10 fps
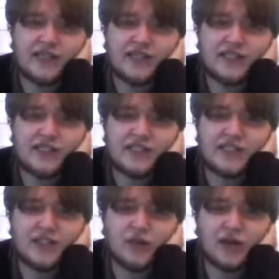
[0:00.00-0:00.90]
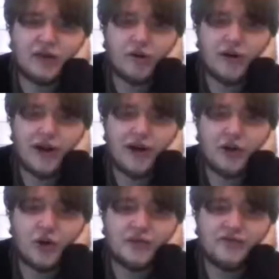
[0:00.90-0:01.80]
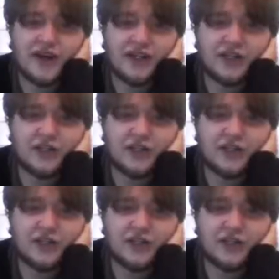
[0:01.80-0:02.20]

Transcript: they just decided to wander around and hope to find